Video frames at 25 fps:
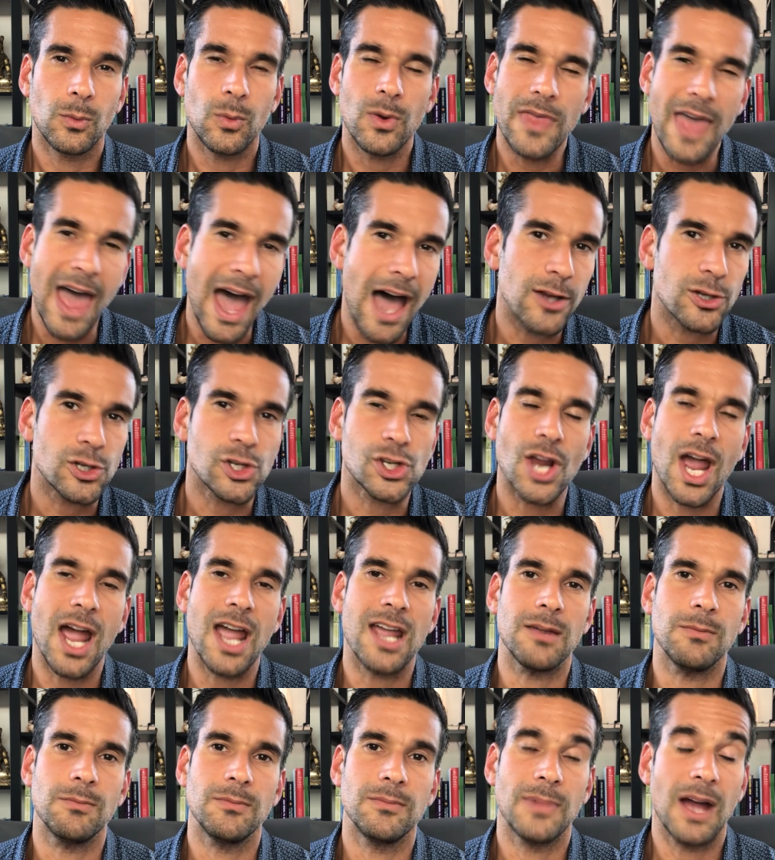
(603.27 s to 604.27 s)
without
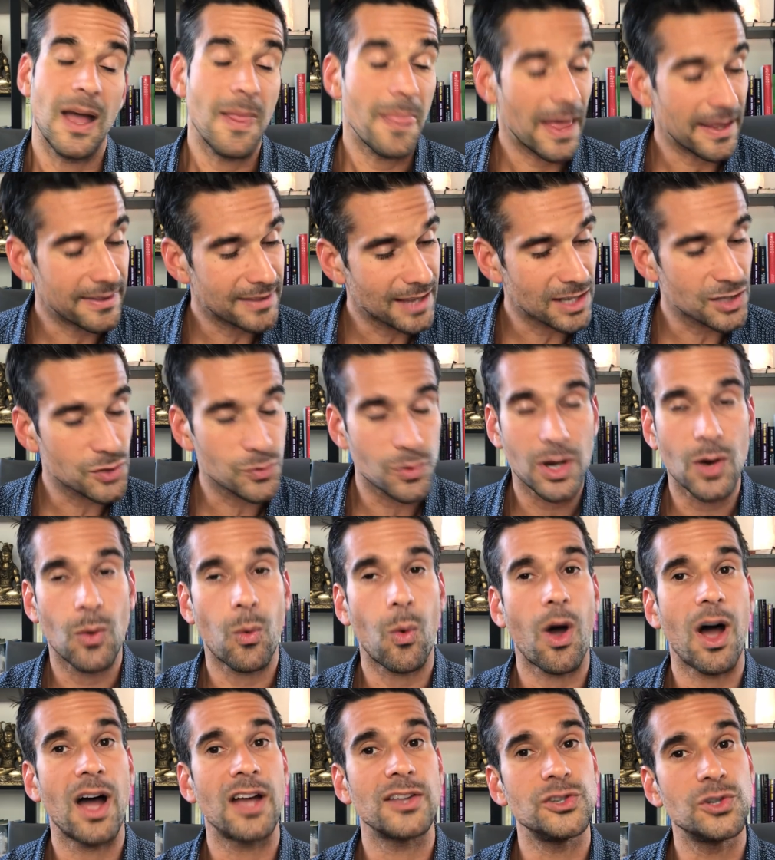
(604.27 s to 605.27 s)
shame? And that does
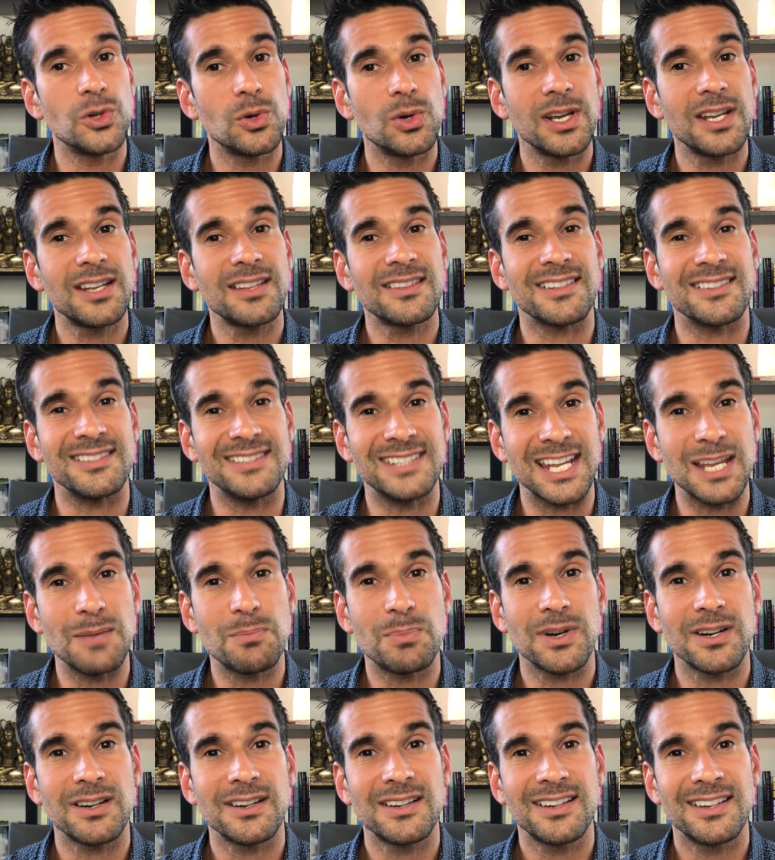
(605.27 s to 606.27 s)
require doing the
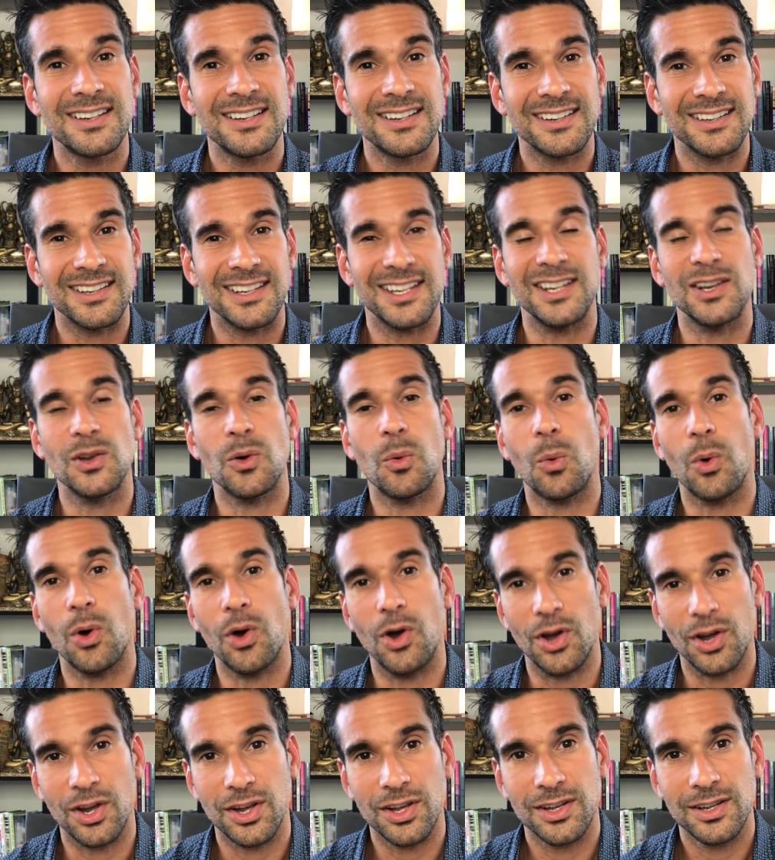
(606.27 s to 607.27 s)
deeper inner
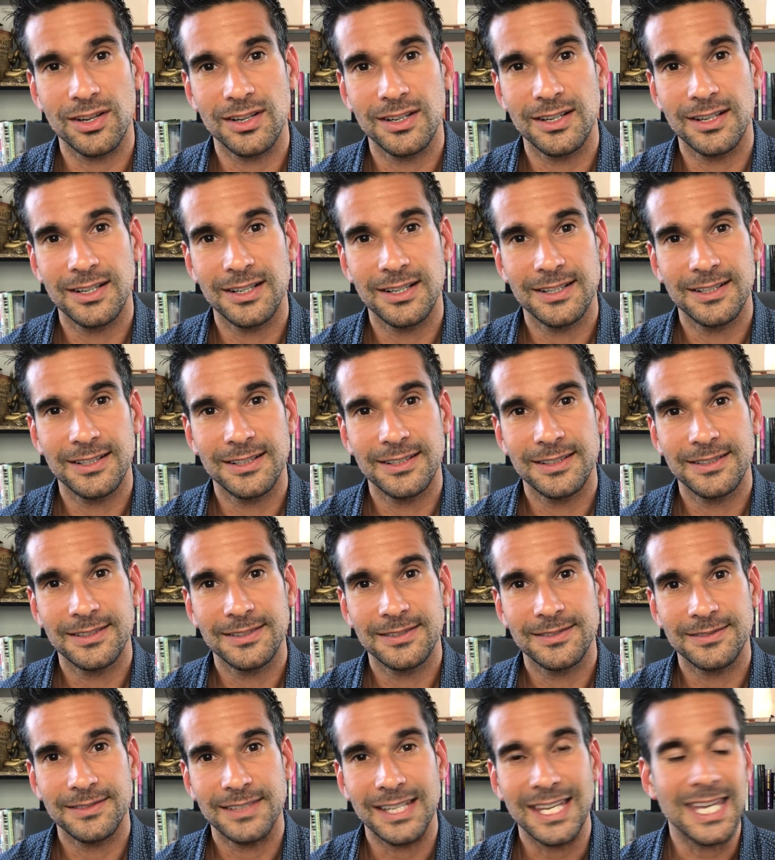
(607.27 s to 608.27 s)
work,
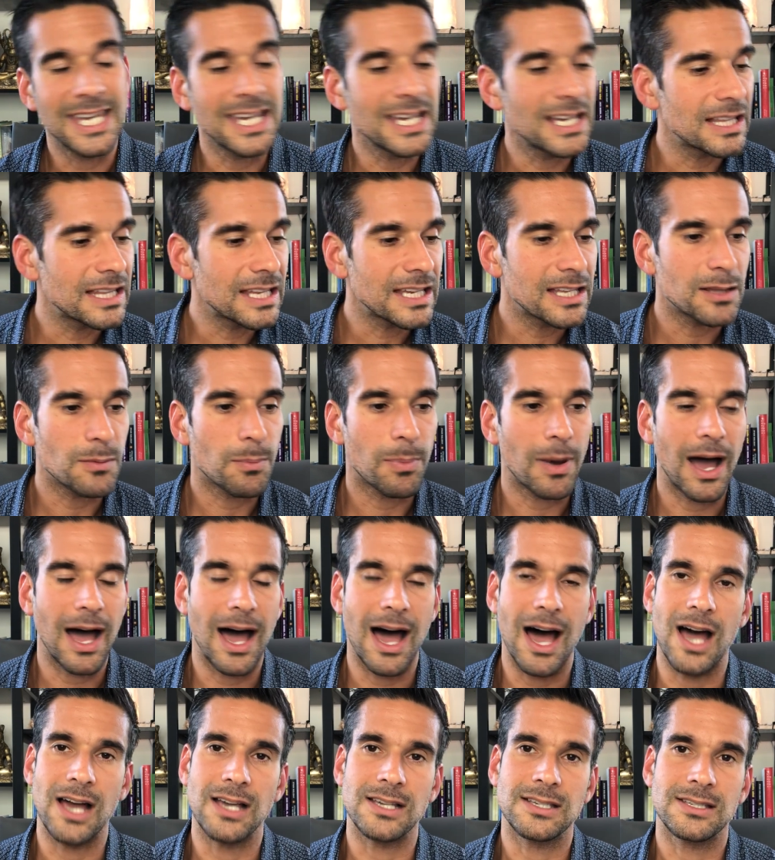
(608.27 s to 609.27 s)
healing the
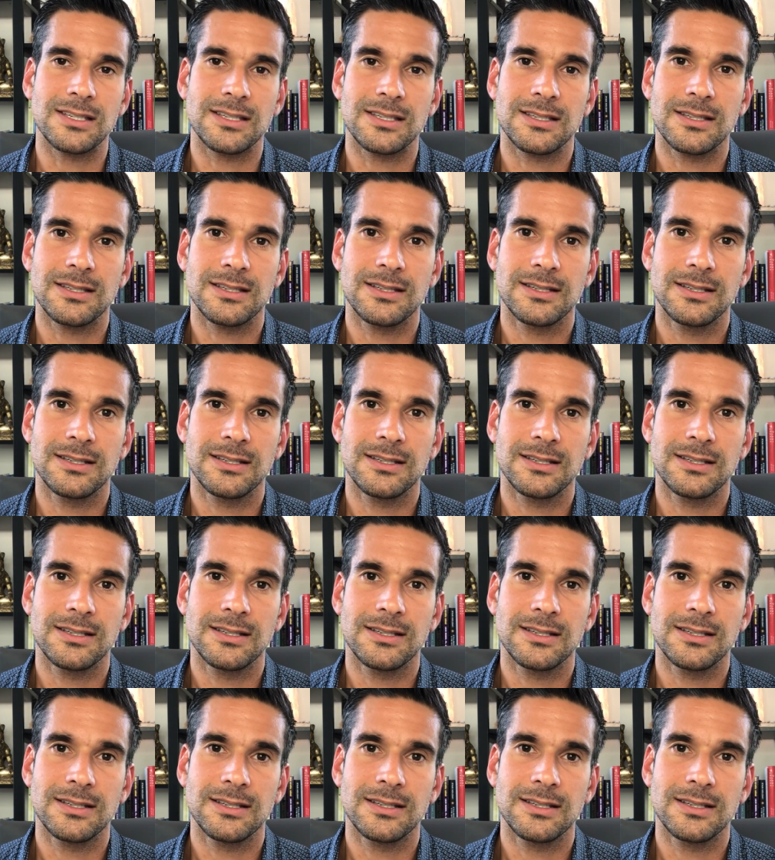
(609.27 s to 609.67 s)
past,